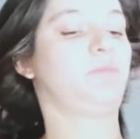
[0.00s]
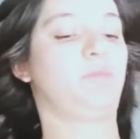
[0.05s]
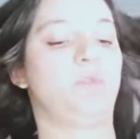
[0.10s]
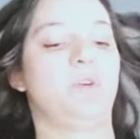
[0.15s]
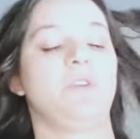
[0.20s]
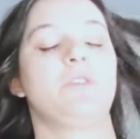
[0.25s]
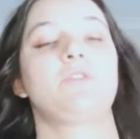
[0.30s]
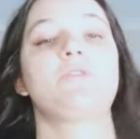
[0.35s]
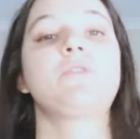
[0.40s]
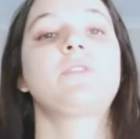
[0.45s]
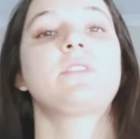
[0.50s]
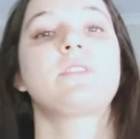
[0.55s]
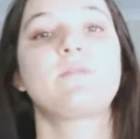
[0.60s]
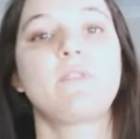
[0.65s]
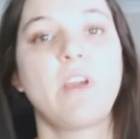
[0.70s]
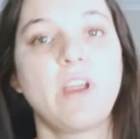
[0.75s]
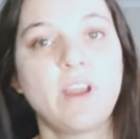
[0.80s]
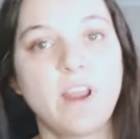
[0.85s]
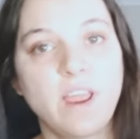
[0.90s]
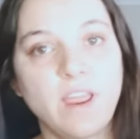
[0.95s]
pressure, it's
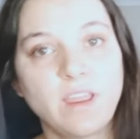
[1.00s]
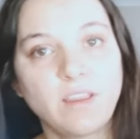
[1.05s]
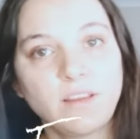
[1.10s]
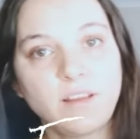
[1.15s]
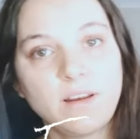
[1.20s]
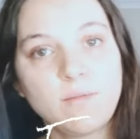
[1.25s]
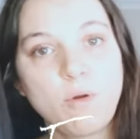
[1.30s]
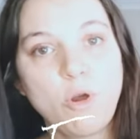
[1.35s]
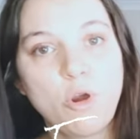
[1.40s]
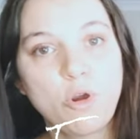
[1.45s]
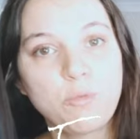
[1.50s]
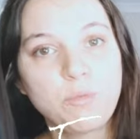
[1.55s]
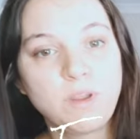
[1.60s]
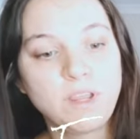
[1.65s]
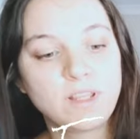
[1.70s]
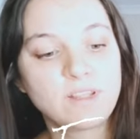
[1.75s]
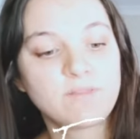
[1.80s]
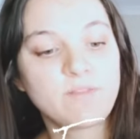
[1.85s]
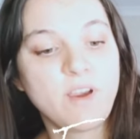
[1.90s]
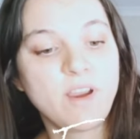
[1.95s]
Friday. I'm hoping
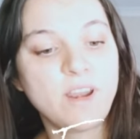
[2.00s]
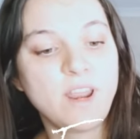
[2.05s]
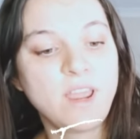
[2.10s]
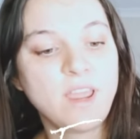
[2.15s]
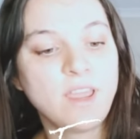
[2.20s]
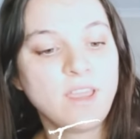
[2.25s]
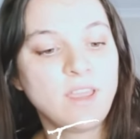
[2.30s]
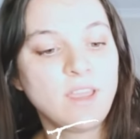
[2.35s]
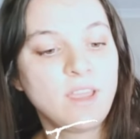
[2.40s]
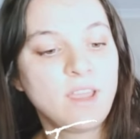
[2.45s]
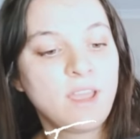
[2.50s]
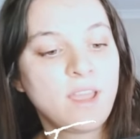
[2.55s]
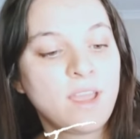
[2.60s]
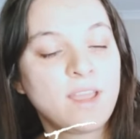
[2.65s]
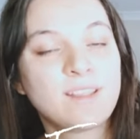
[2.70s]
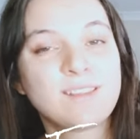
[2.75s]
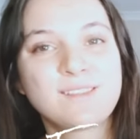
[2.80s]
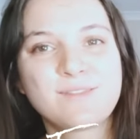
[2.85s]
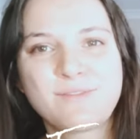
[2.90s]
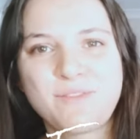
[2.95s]
it's Friday.
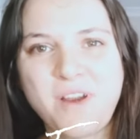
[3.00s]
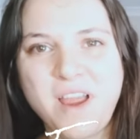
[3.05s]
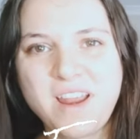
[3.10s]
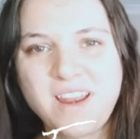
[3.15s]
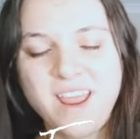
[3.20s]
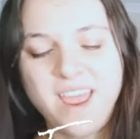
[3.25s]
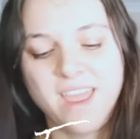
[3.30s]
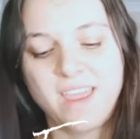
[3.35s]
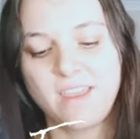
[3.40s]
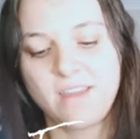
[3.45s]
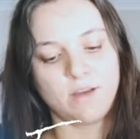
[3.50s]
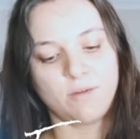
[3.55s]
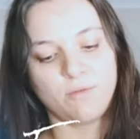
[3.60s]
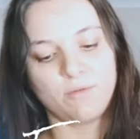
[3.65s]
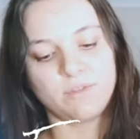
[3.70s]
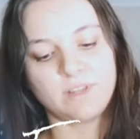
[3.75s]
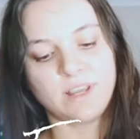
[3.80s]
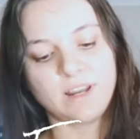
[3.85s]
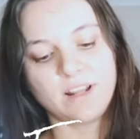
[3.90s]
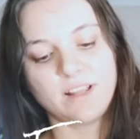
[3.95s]
It's Friday.
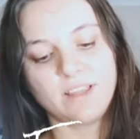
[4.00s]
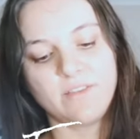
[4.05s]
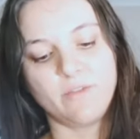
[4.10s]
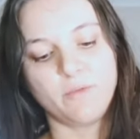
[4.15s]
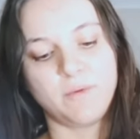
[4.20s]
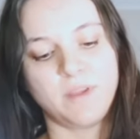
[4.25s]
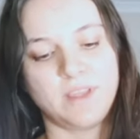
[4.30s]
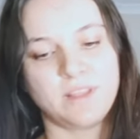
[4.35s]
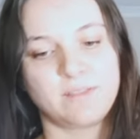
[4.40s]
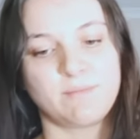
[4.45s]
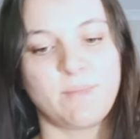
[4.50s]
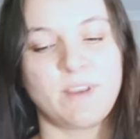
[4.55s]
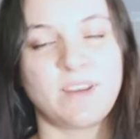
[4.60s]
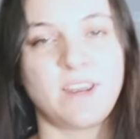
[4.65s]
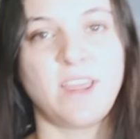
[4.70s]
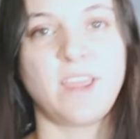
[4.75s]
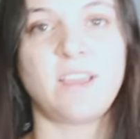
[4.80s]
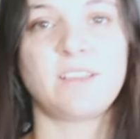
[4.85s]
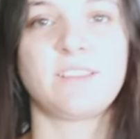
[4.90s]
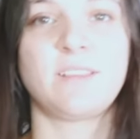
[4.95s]
Well, technically for me, it's
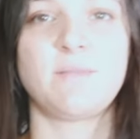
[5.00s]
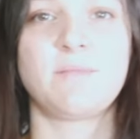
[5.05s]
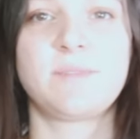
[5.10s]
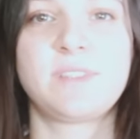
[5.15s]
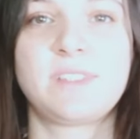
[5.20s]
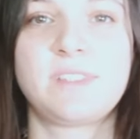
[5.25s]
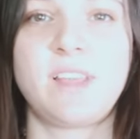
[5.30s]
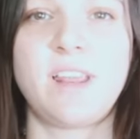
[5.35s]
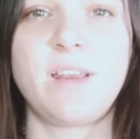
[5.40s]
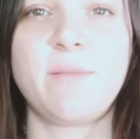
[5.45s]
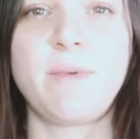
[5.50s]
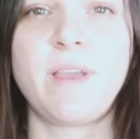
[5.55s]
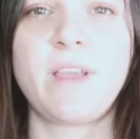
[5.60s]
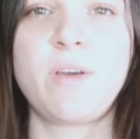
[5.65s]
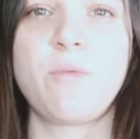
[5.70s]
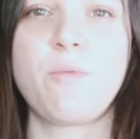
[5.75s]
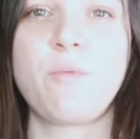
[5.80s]
Monday because I'm starting back at